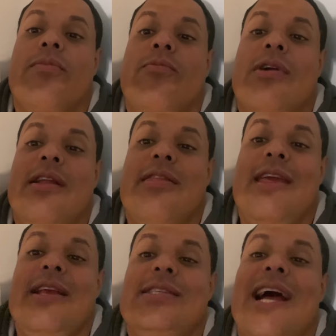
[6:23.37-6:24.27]
one of the
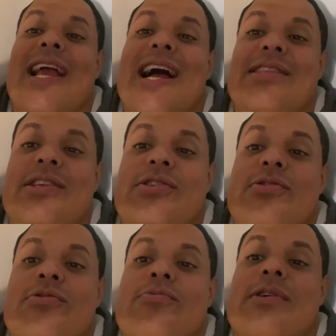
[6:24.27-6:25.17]
things I got to
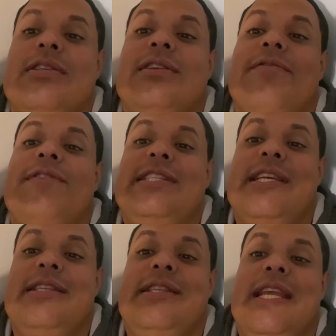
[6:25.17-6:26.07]
do was
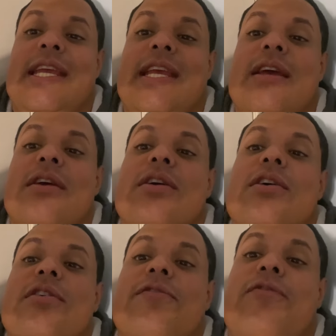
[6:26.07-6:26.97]
visit the
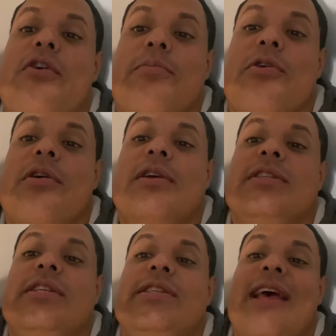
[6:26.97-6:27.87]
former
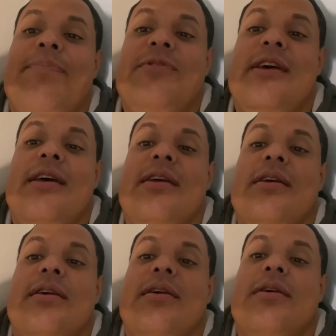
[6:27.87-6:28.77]
SEPTA
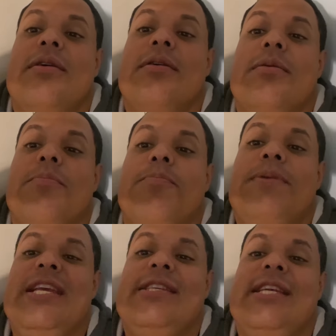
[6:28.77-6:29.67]

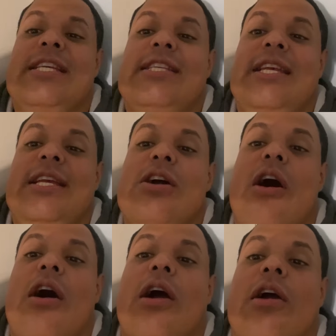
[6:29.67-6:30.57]
PCC
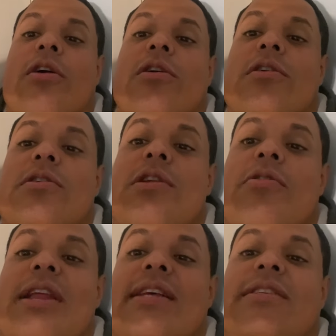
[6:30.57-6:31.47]
car
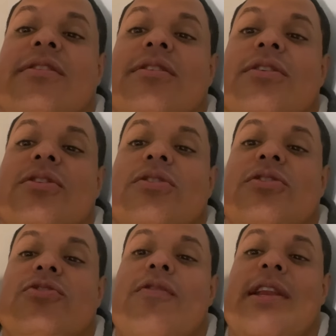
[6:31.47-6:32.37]
known as
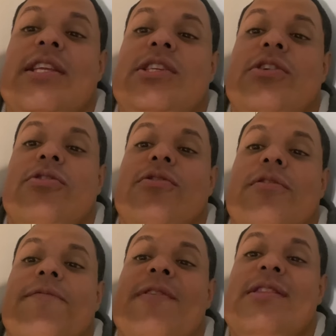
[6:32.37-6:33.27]

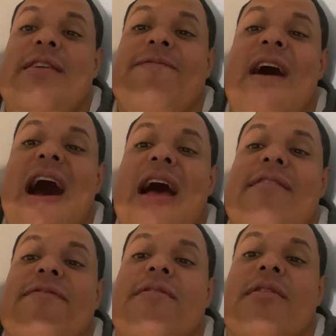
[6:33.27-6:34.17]

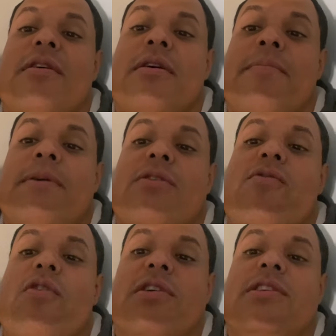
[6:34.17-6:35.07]
2255. But of
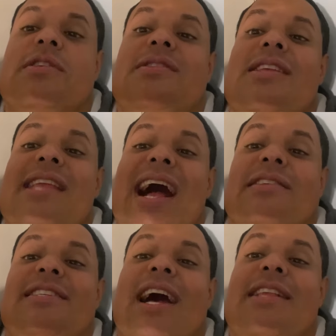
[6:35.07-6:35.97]
course, the
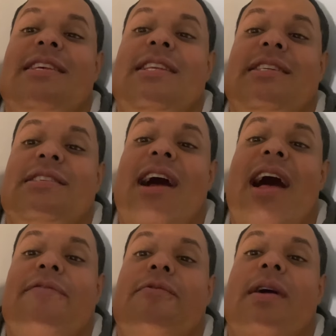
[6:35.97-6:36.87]
downside to this
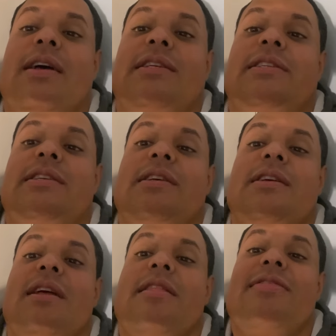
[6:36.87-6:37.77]
dive was
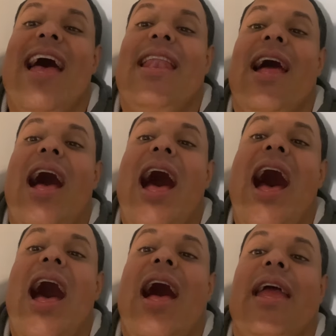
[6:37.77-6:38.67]
that
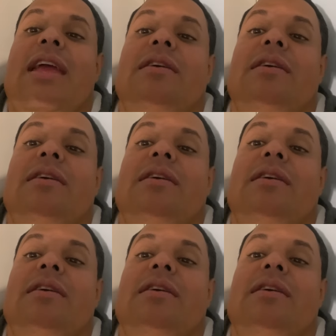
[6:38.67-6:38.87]
I